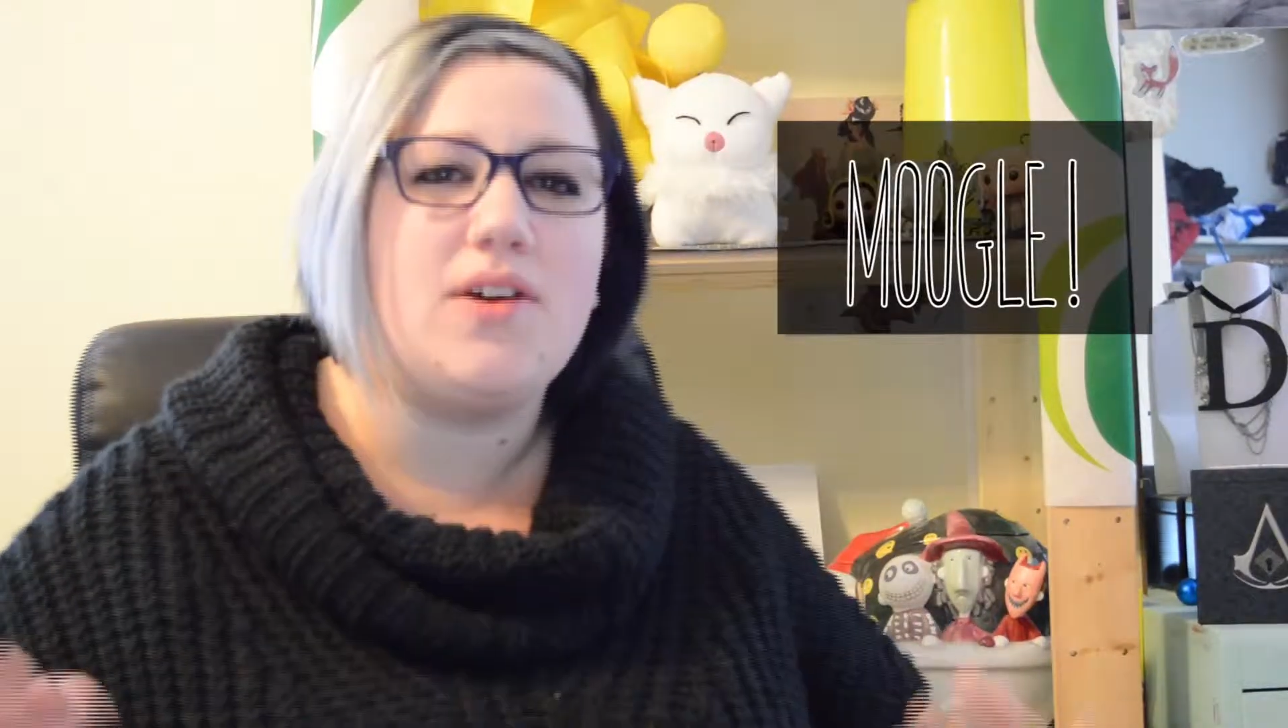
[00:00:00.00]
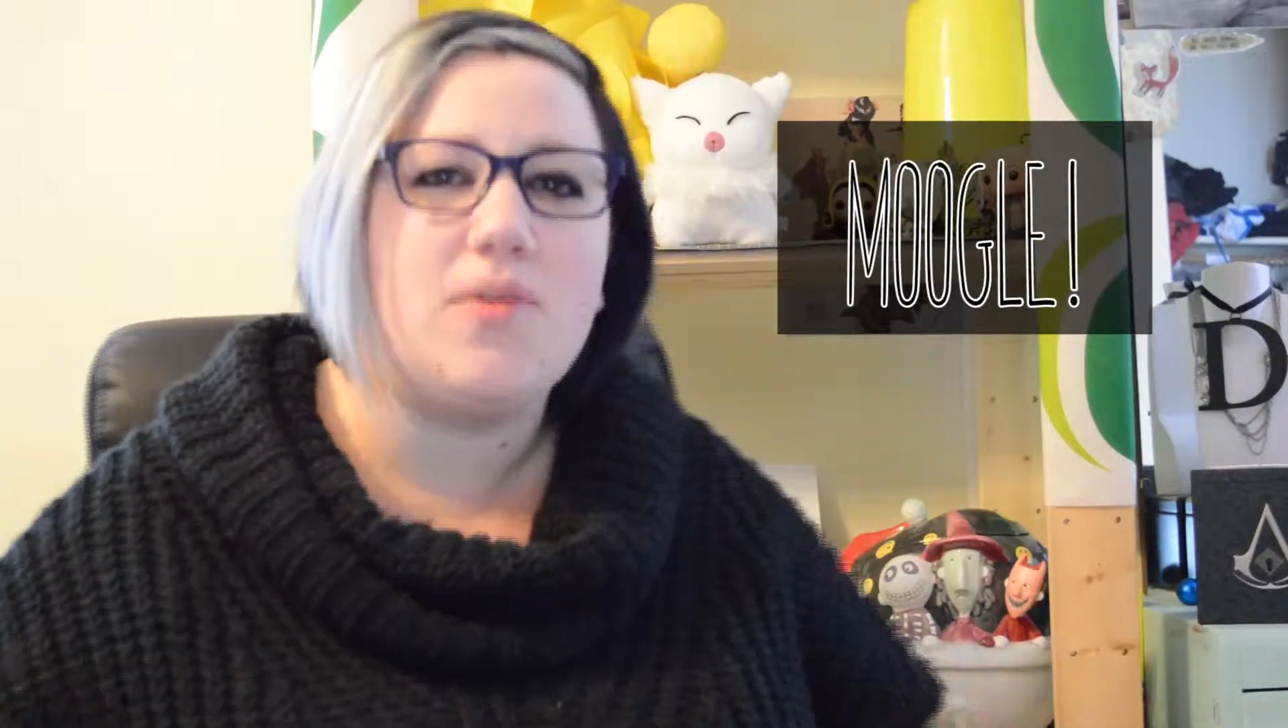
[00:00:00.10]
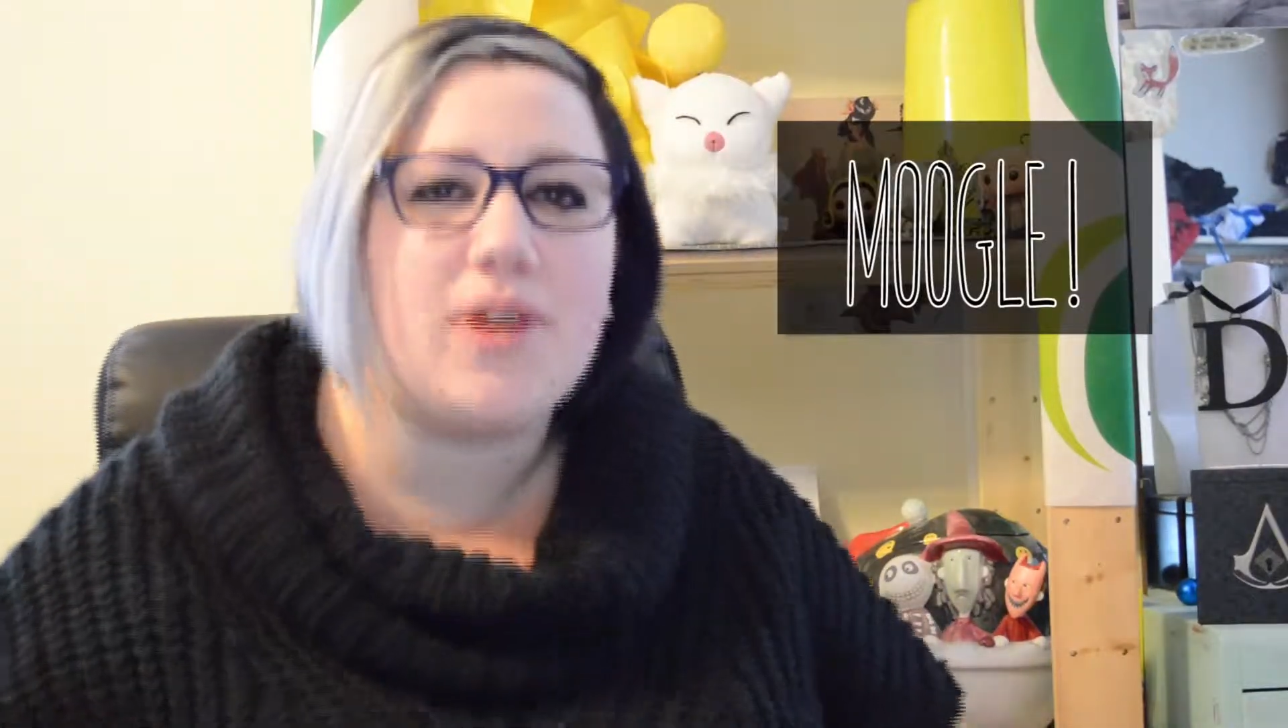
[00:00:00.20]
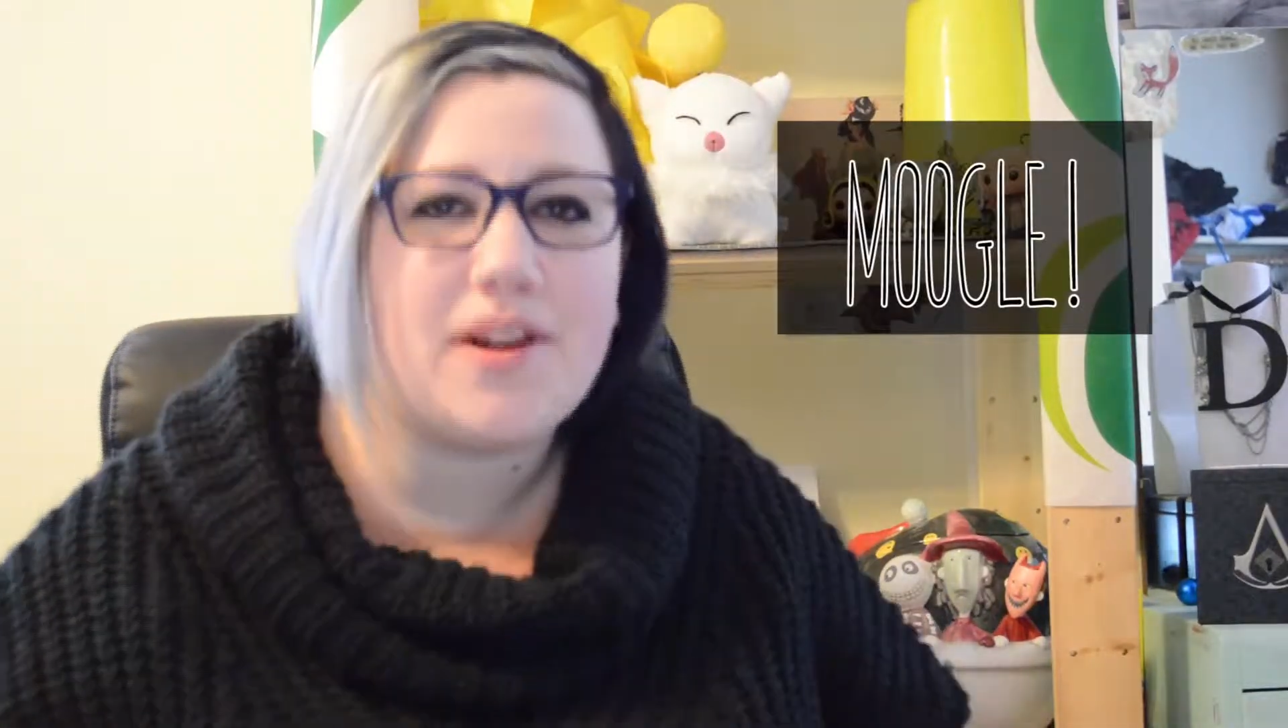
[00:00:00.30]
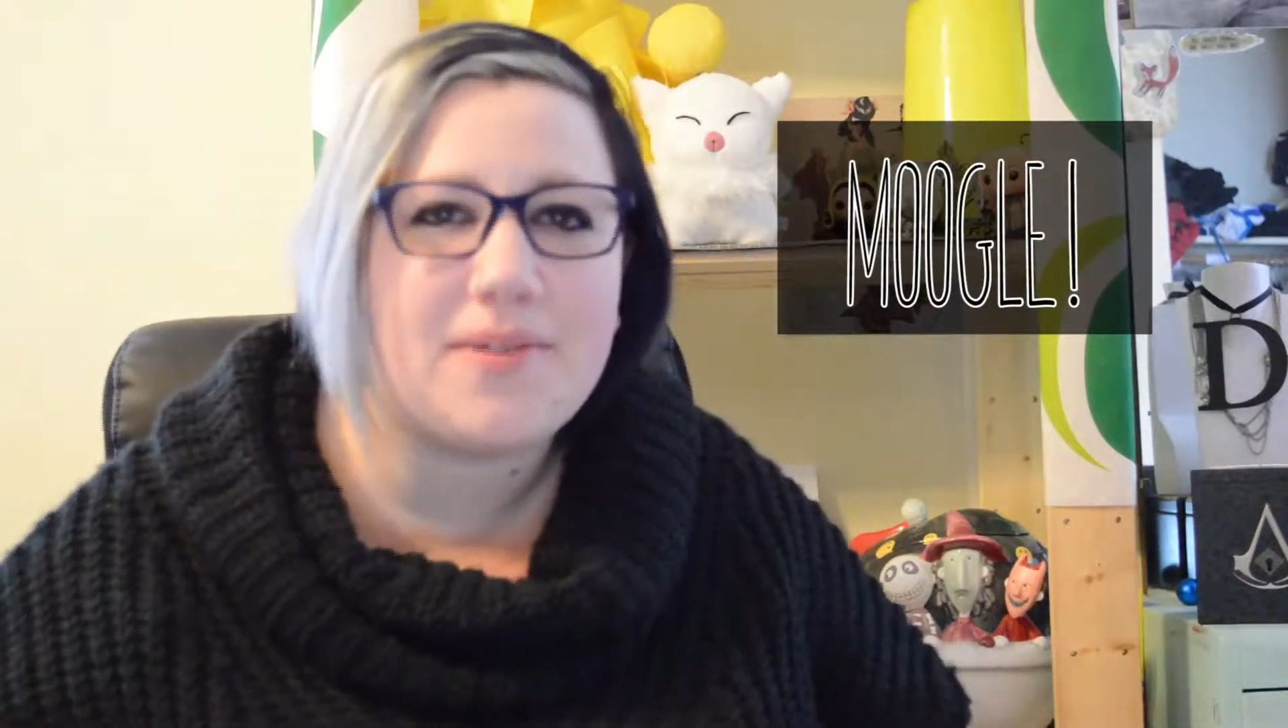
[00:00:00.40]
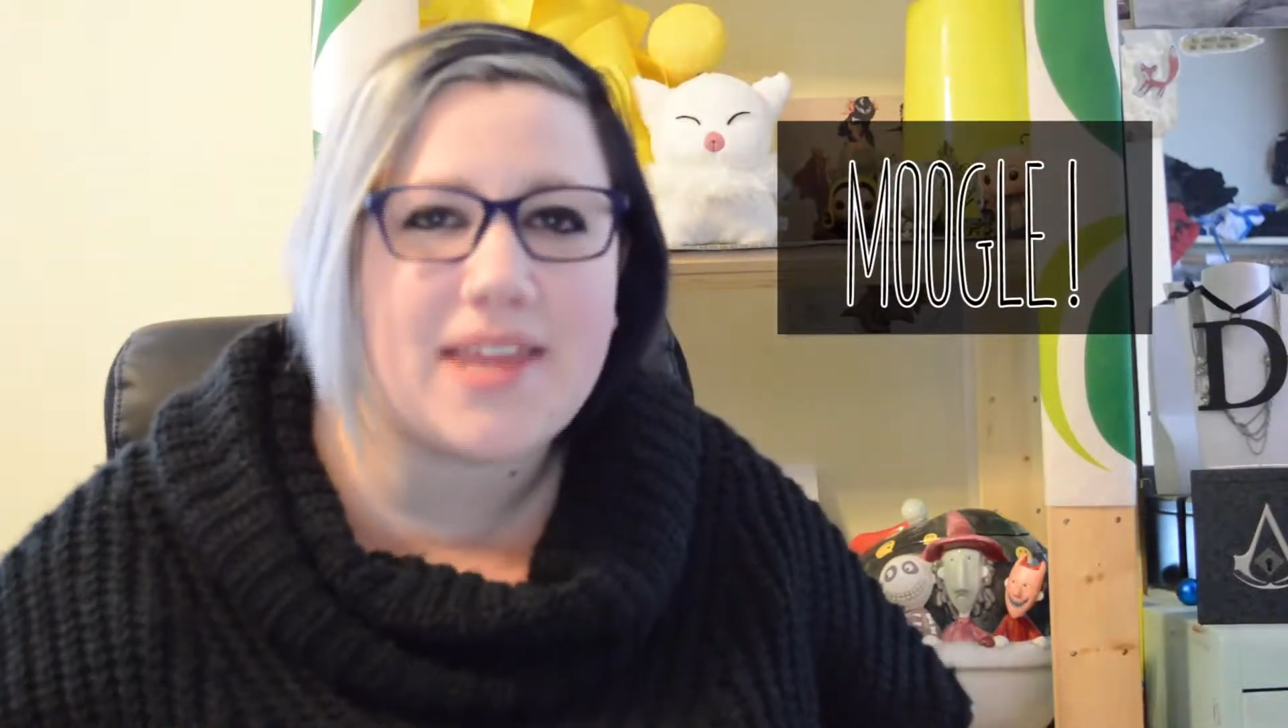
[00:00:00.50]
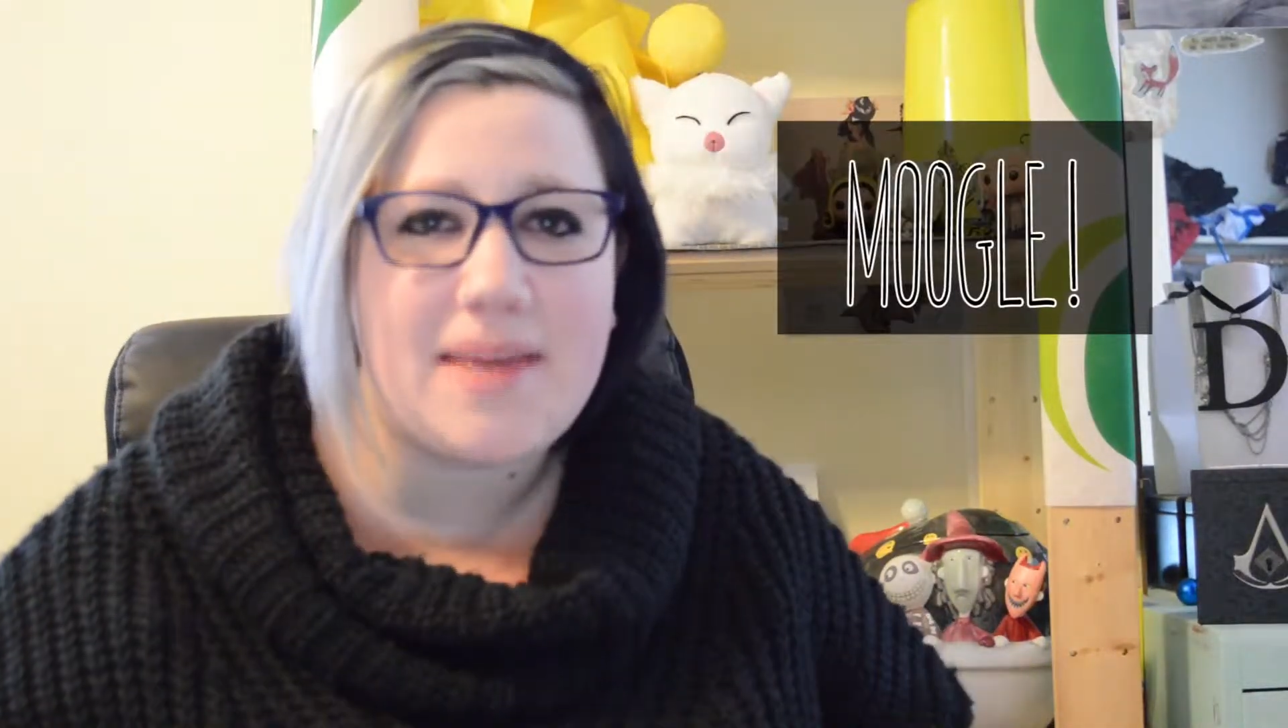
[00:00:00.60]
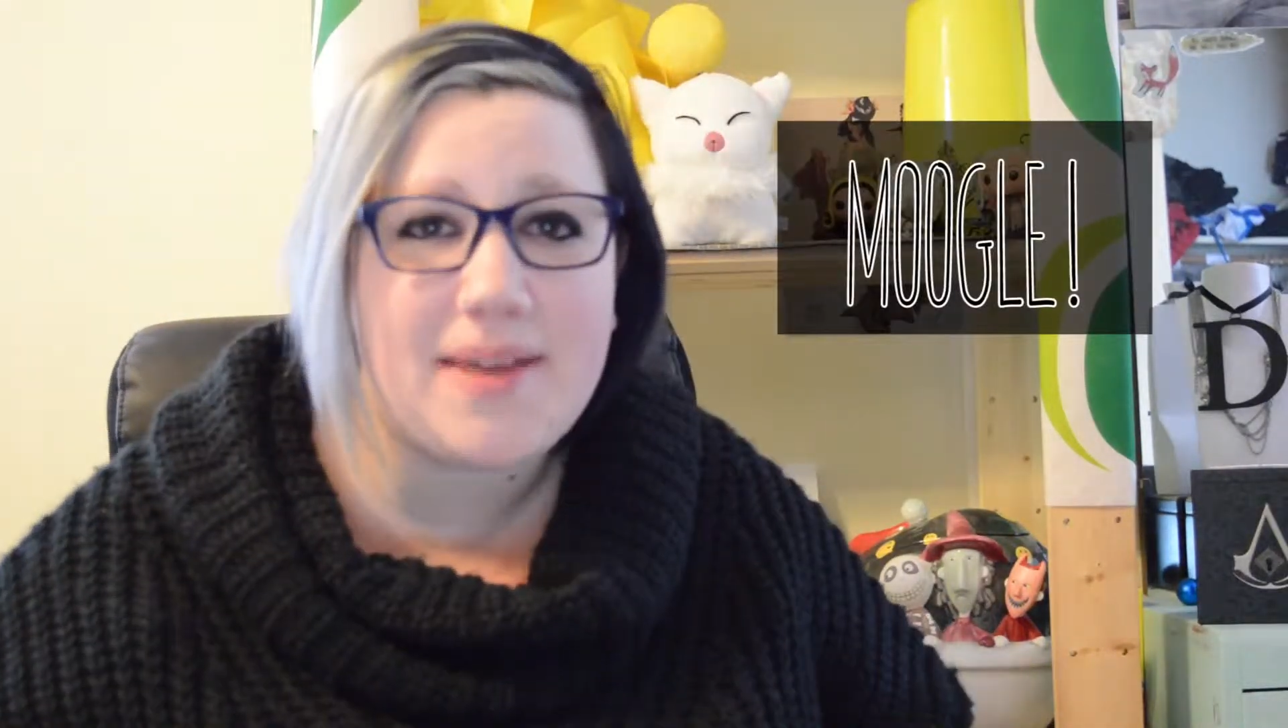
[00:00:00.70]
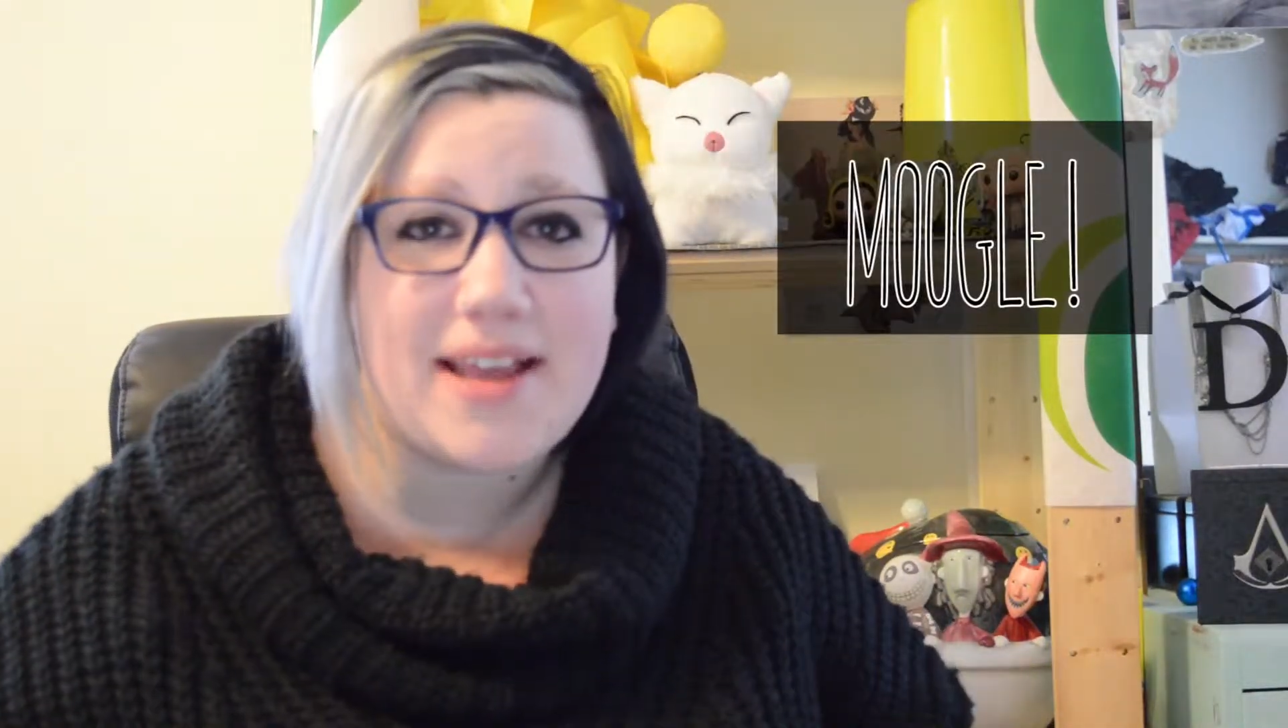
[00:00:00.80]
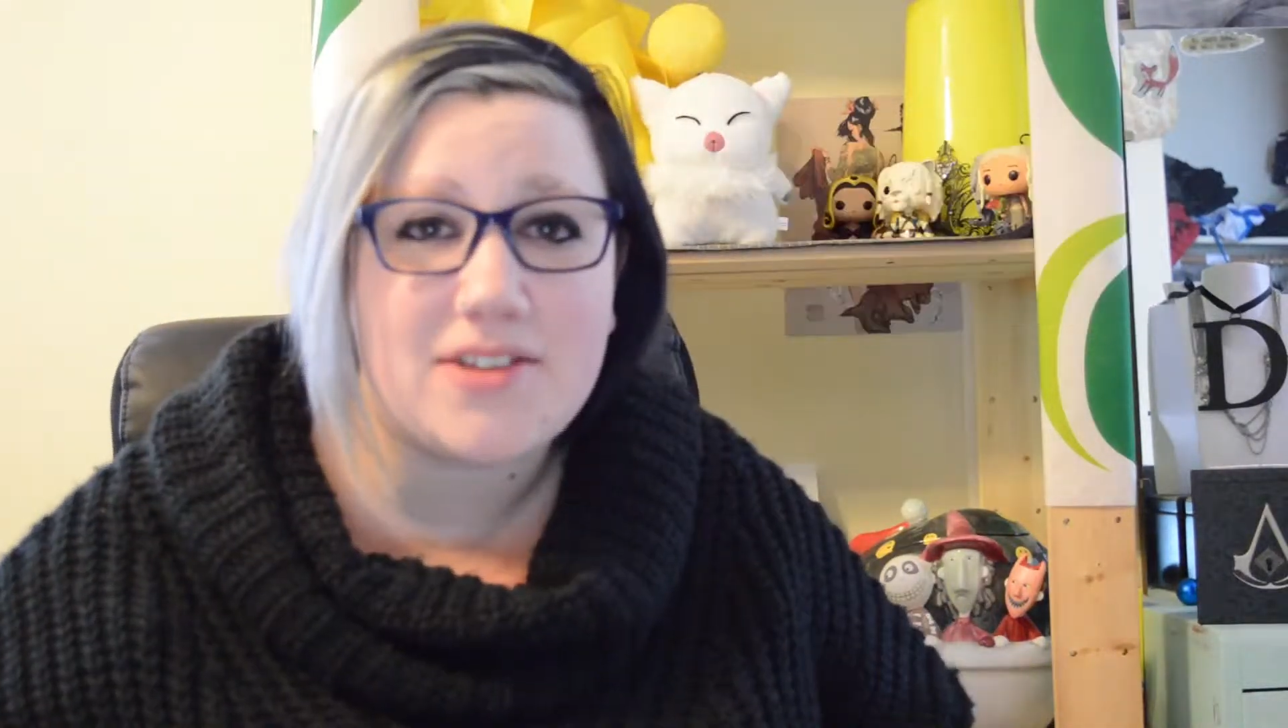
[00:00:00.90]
We're here with Gaming